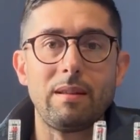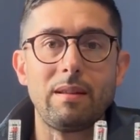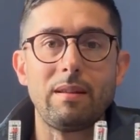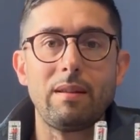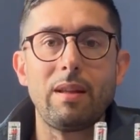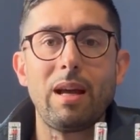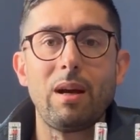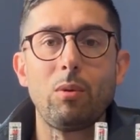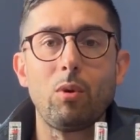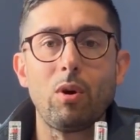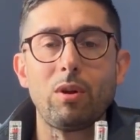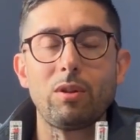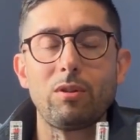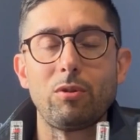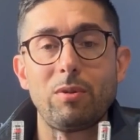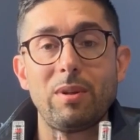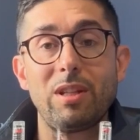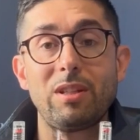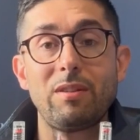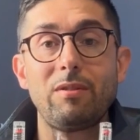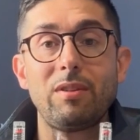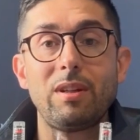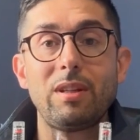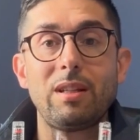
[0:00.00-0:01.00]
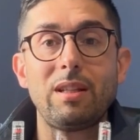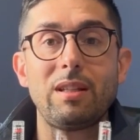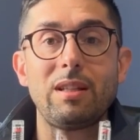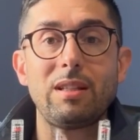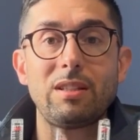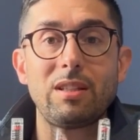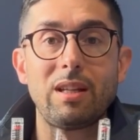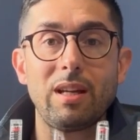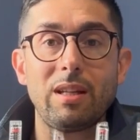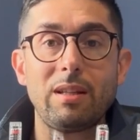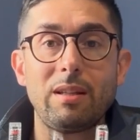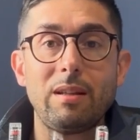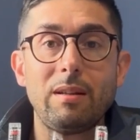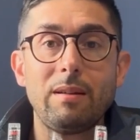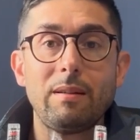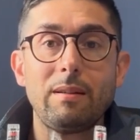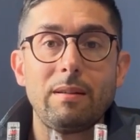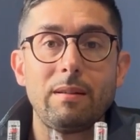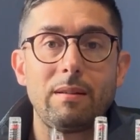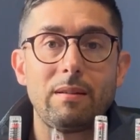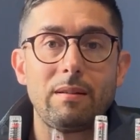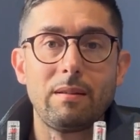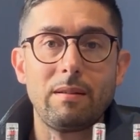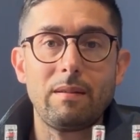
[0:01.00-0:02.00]
that was specifically
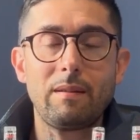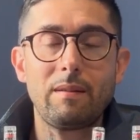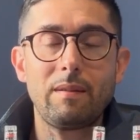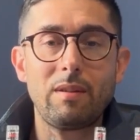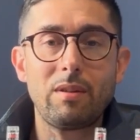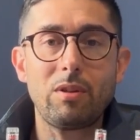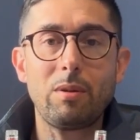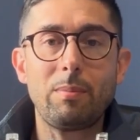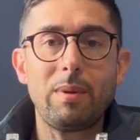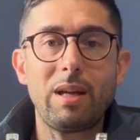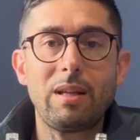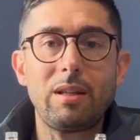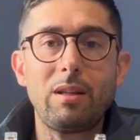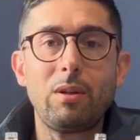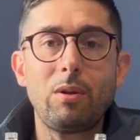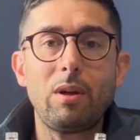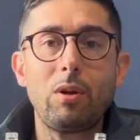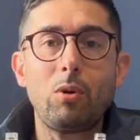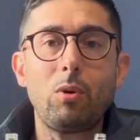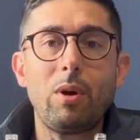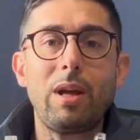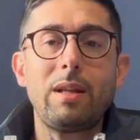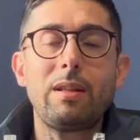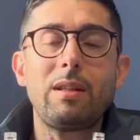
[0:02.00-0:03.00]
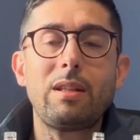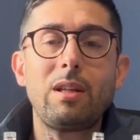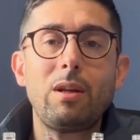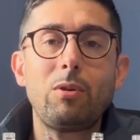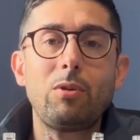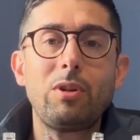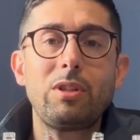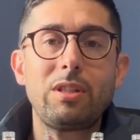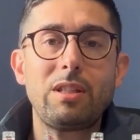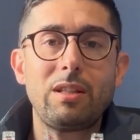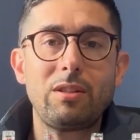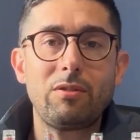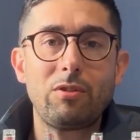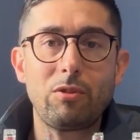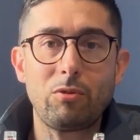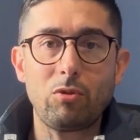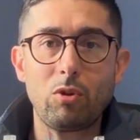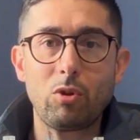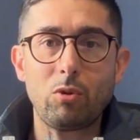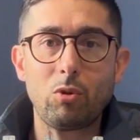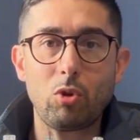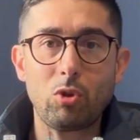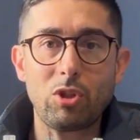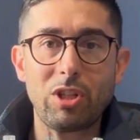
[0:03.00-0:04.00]
designed to meet the requests I received
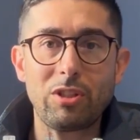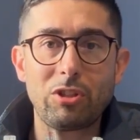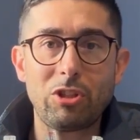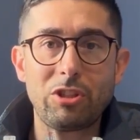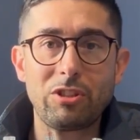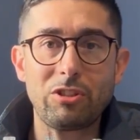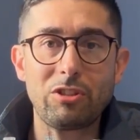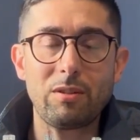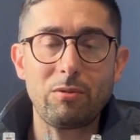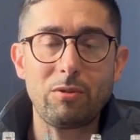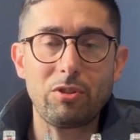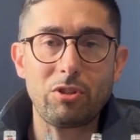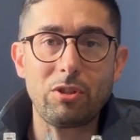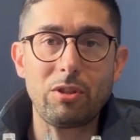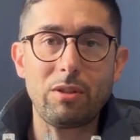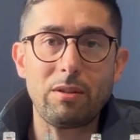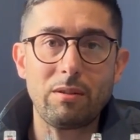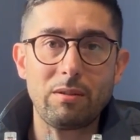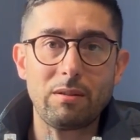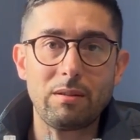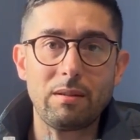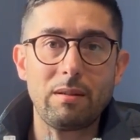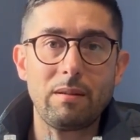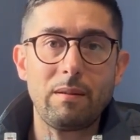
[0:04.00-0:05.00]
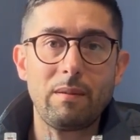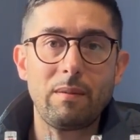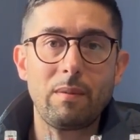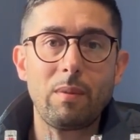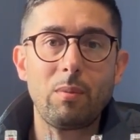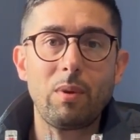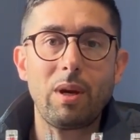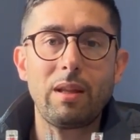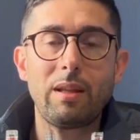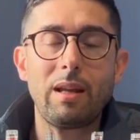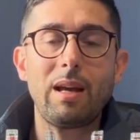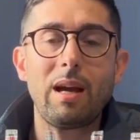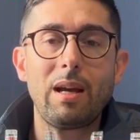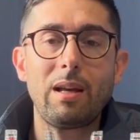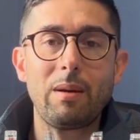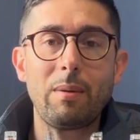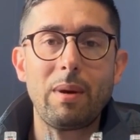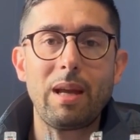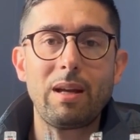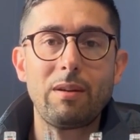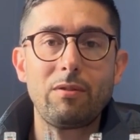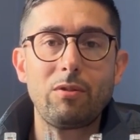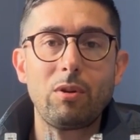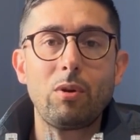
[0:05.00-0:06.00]
for cooling systems where the other
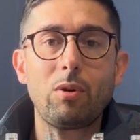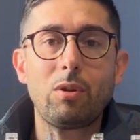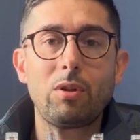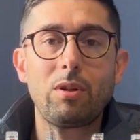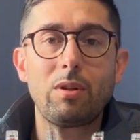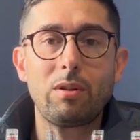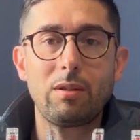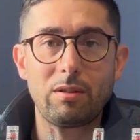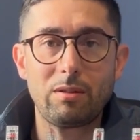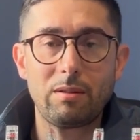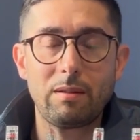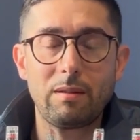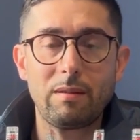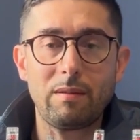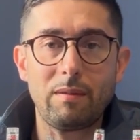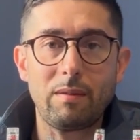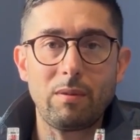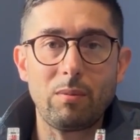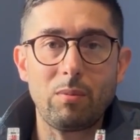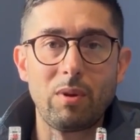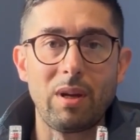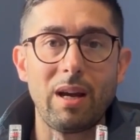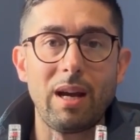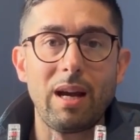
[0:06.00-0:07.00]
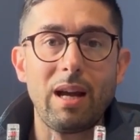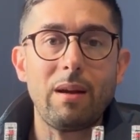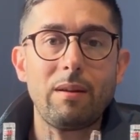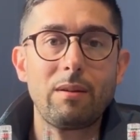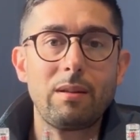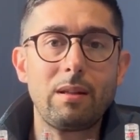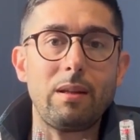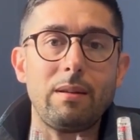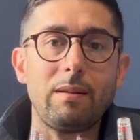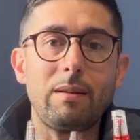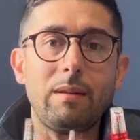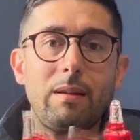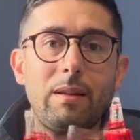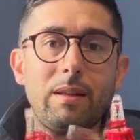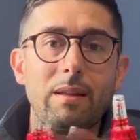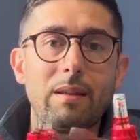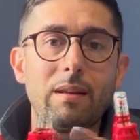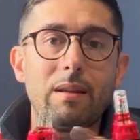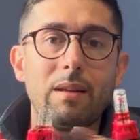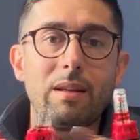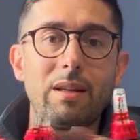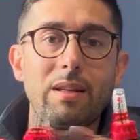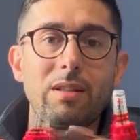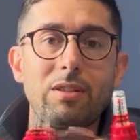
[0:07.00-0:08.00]
manifold we have
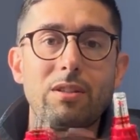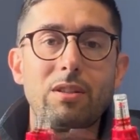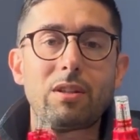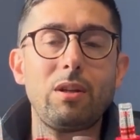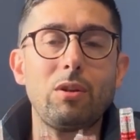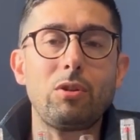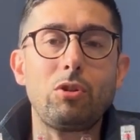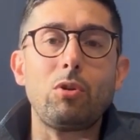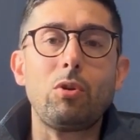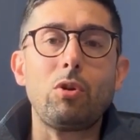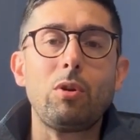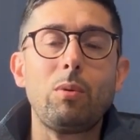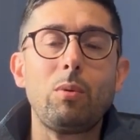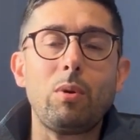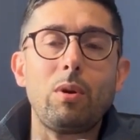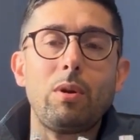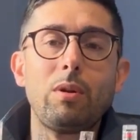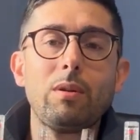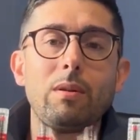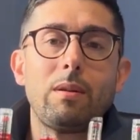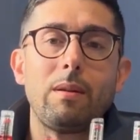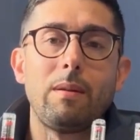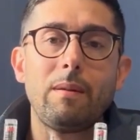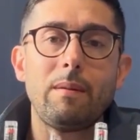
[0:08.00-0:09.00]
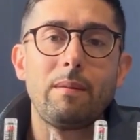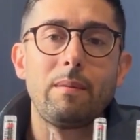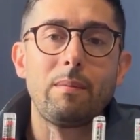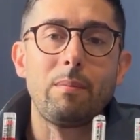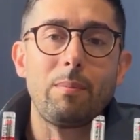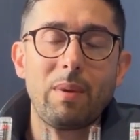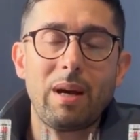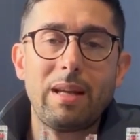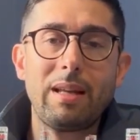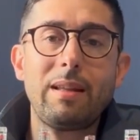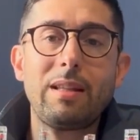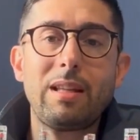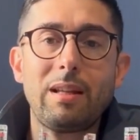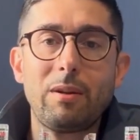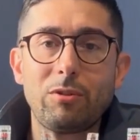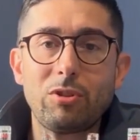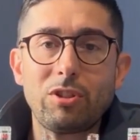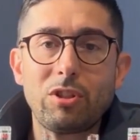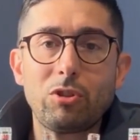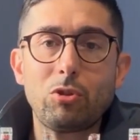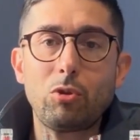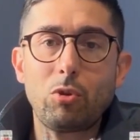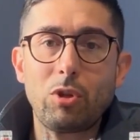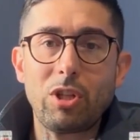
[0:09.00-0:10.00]
is still suitable, but in some
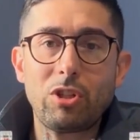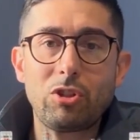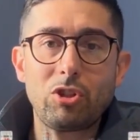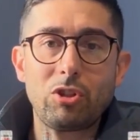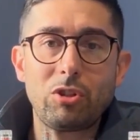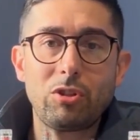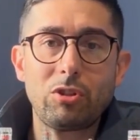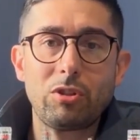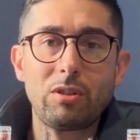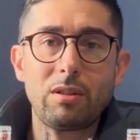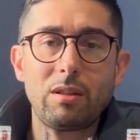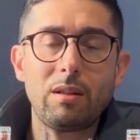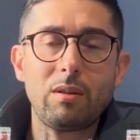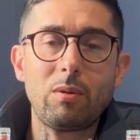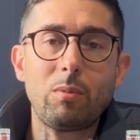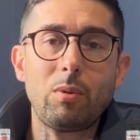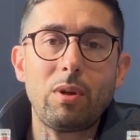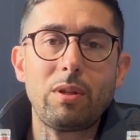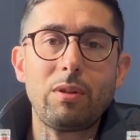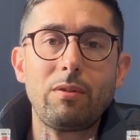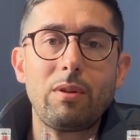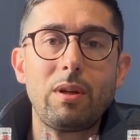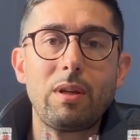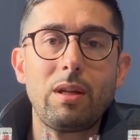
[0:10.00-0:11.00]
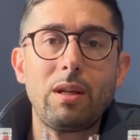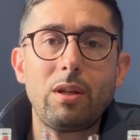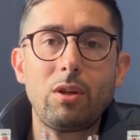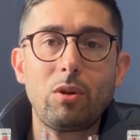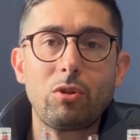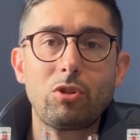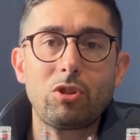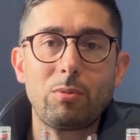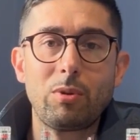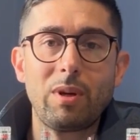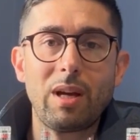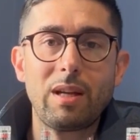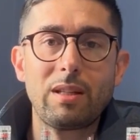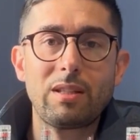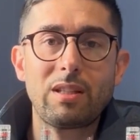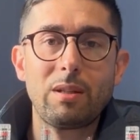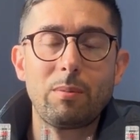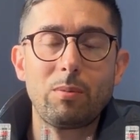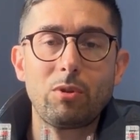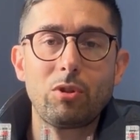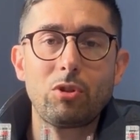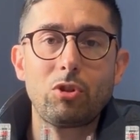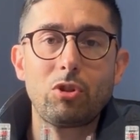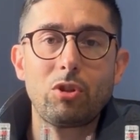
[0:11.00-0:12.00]
situations with very low supply
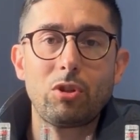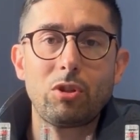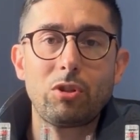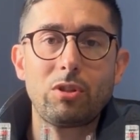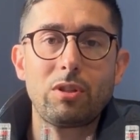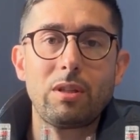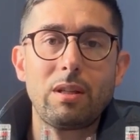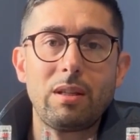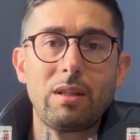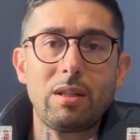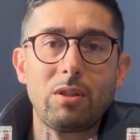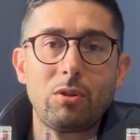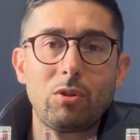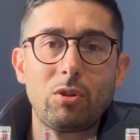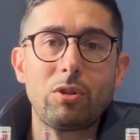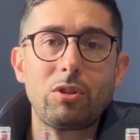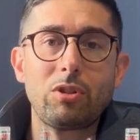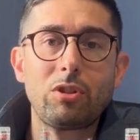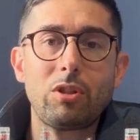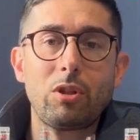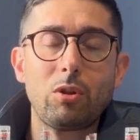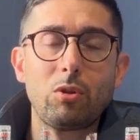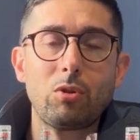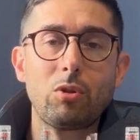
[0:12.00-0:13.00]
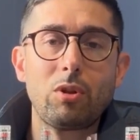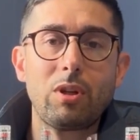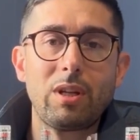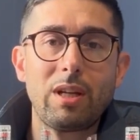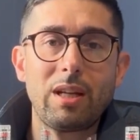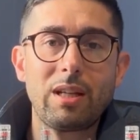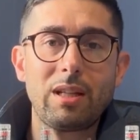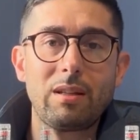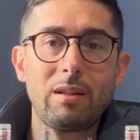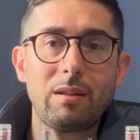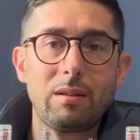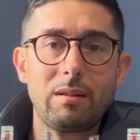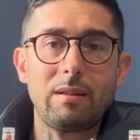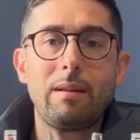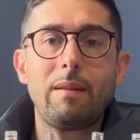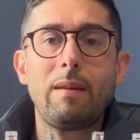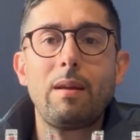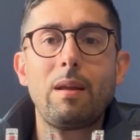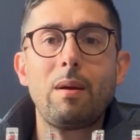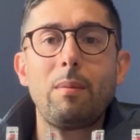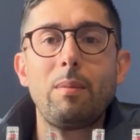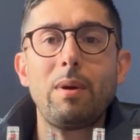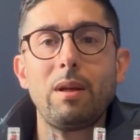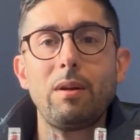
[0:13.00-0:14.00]
temperatures, it could still create
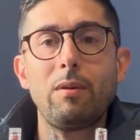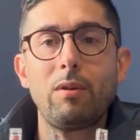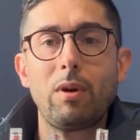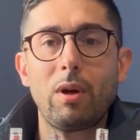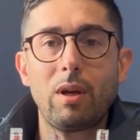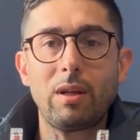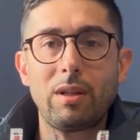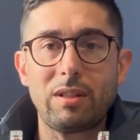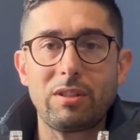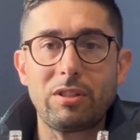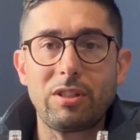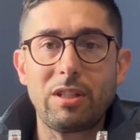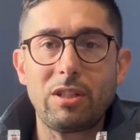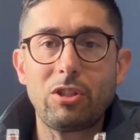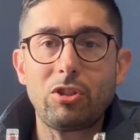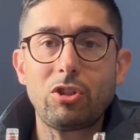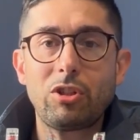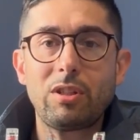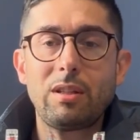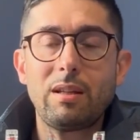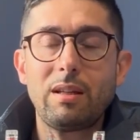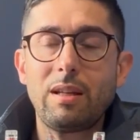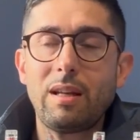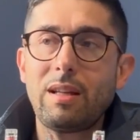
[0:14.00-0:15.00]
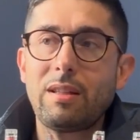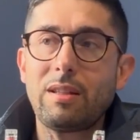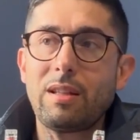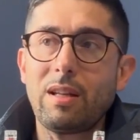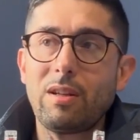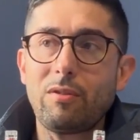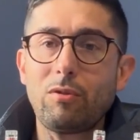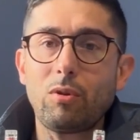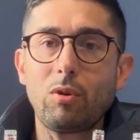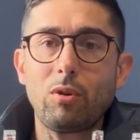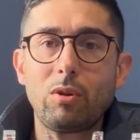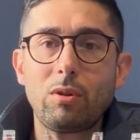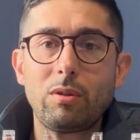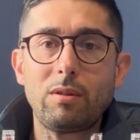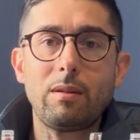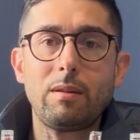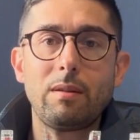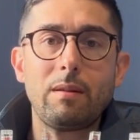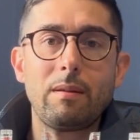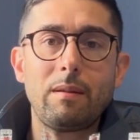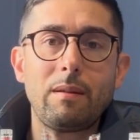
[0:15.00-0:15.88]
a bit of condensation and therefore